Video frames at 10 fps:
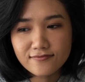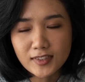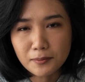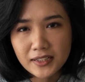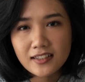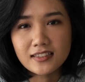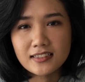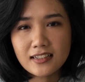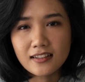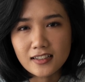The
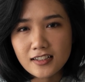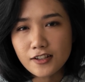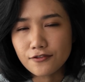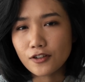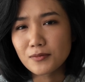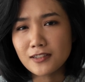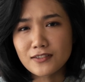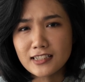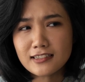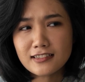biggest learning for me
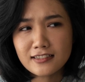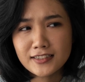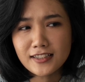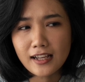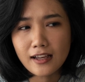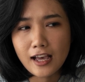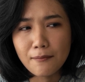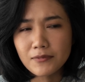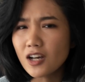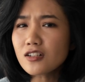was
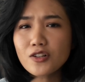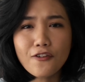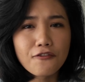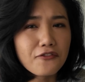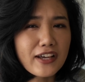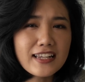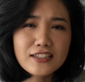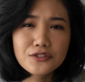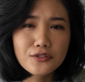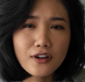I'm not
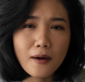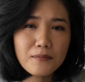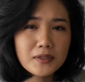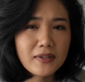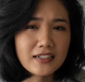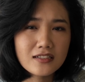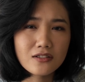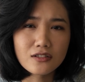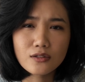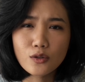willing to compromise
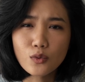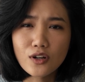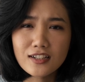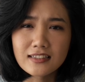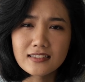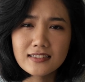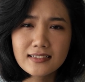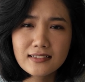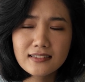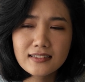on quality.